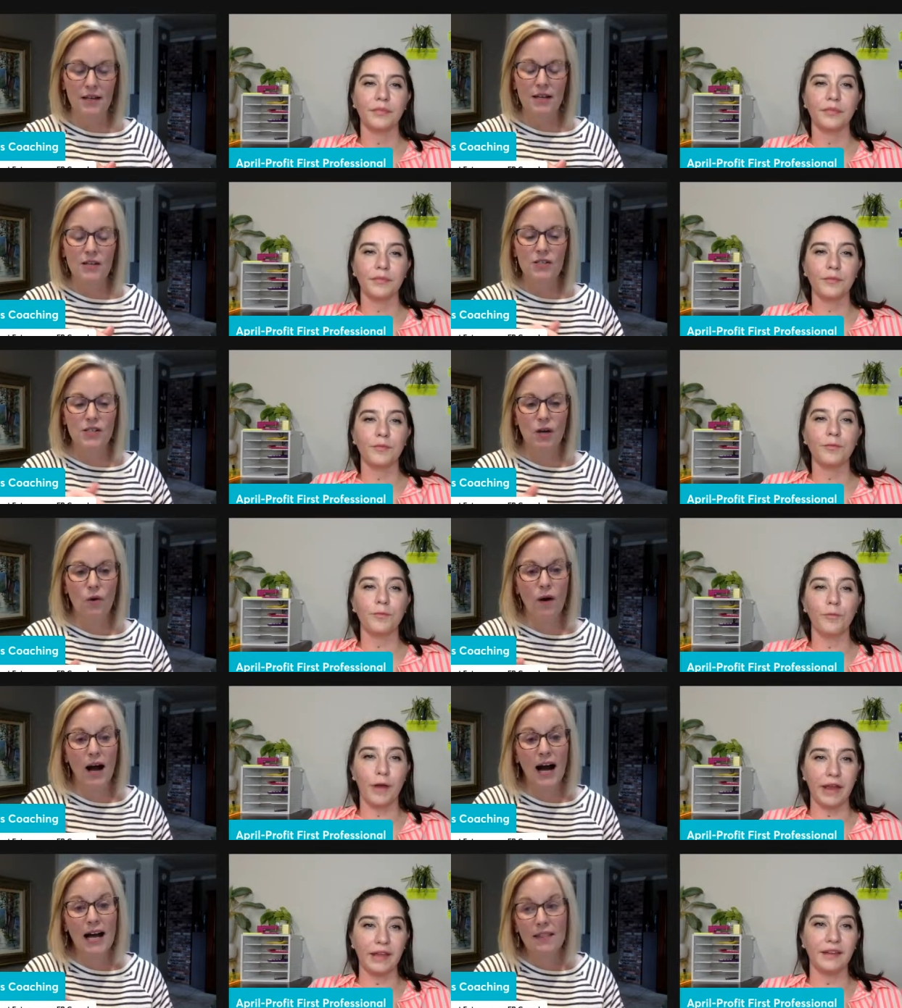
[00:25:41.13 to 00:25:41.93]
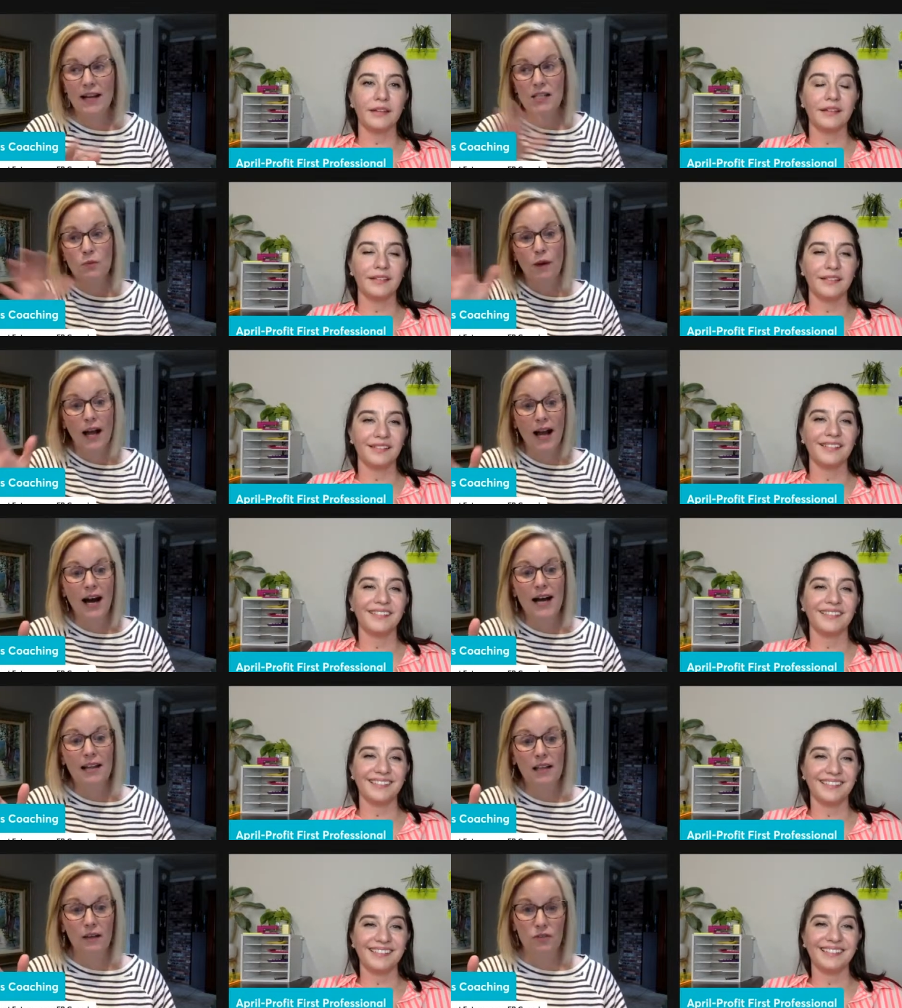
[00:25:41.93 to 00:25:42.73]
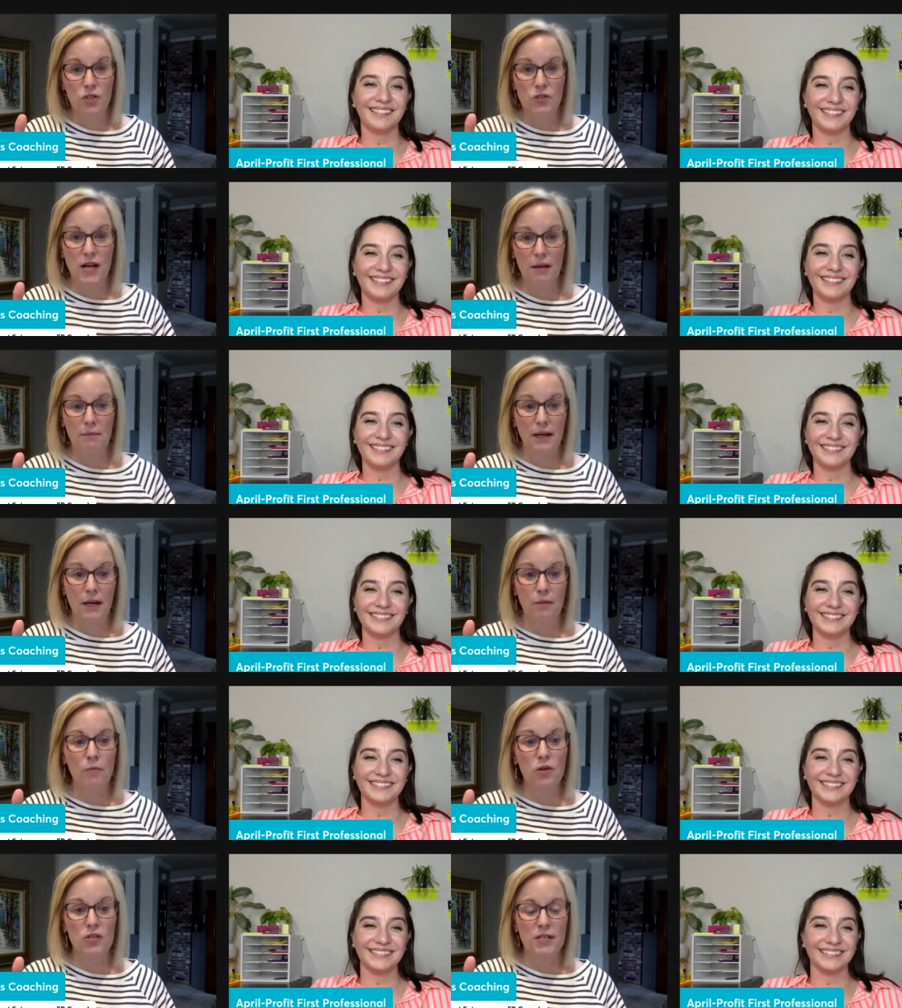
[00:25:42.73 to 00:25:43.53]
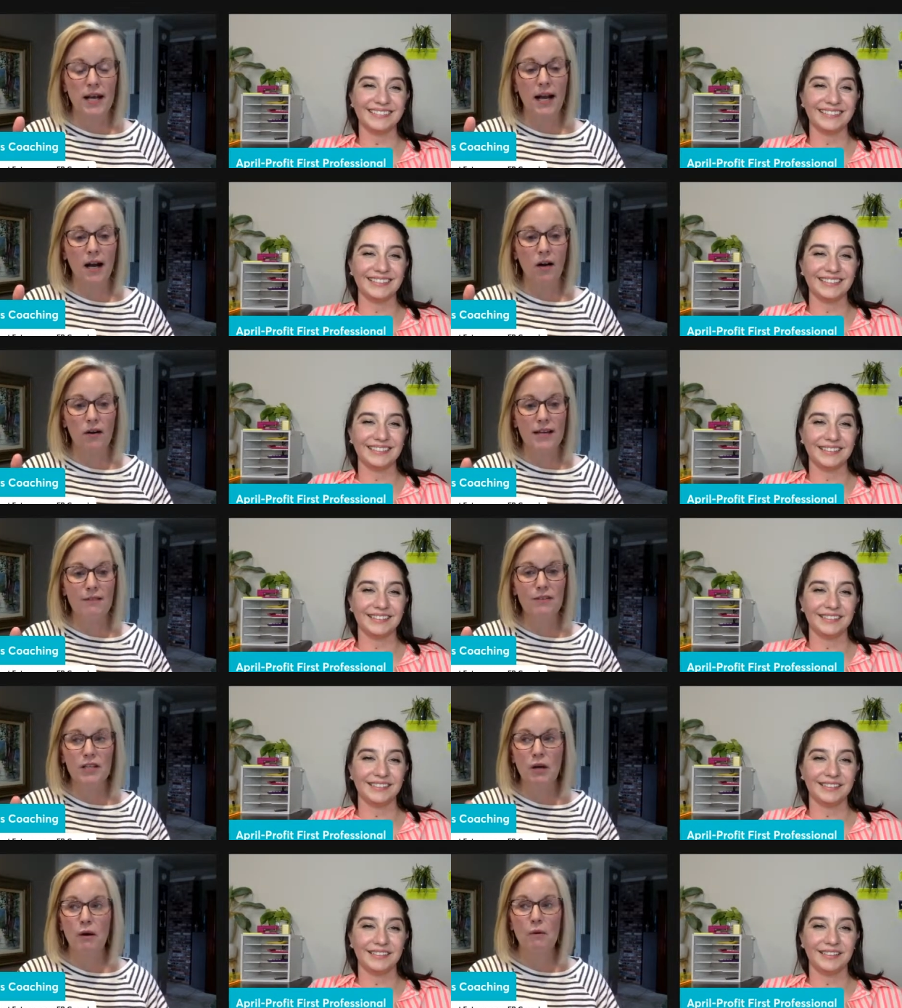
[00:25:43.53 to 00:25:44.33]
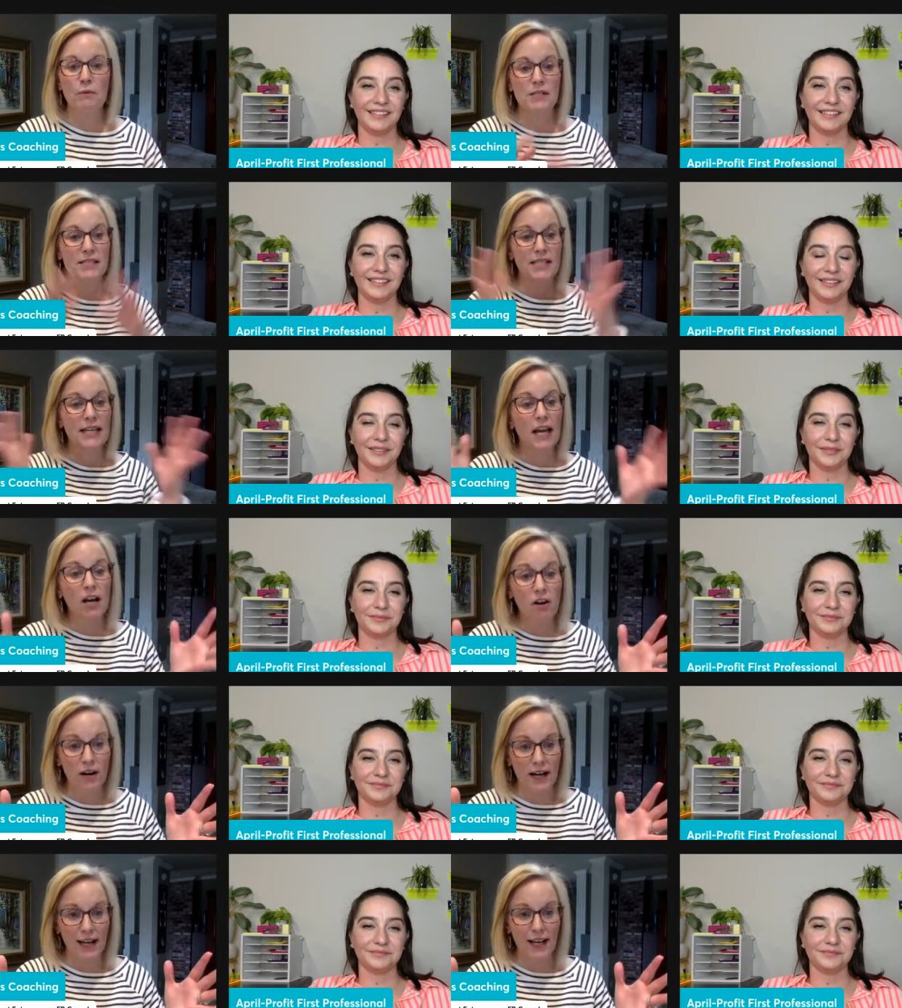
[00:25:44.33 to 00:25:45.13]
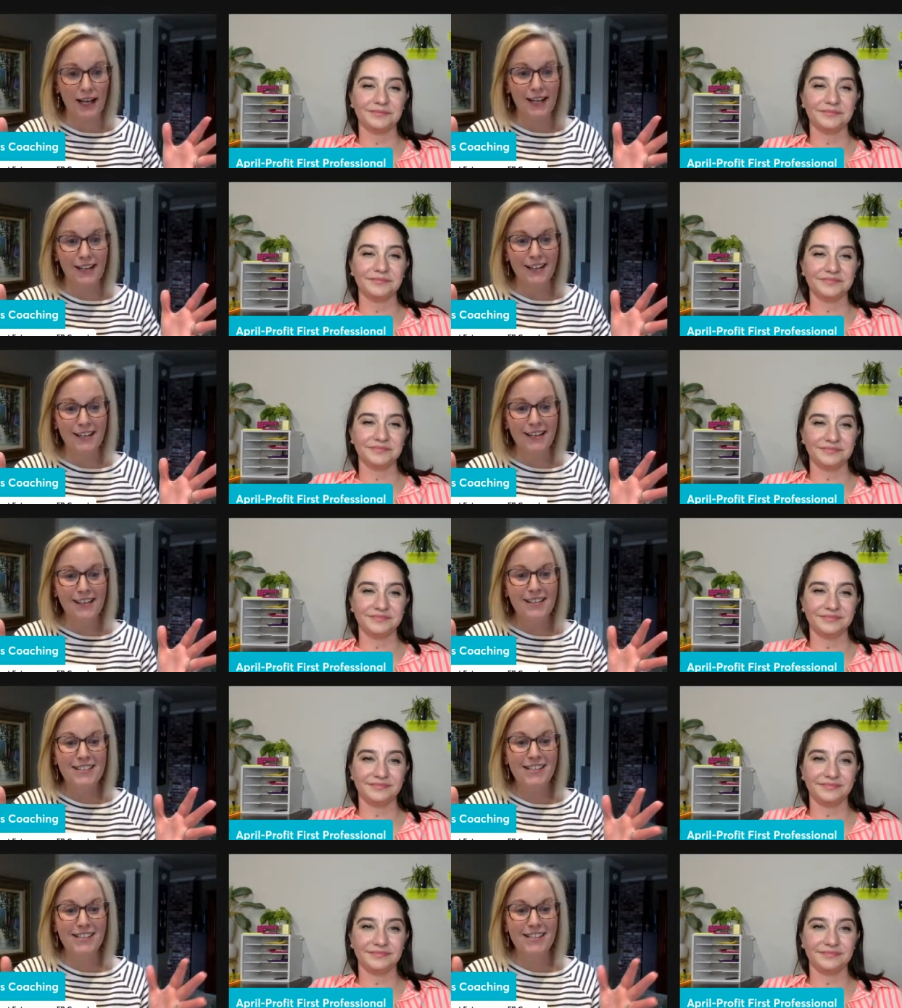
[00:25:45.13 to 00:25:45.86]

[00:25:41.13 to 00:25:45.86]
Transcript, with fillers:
Speaker 1: So right. I, that's why I love to track my numbers now, even though it was scary to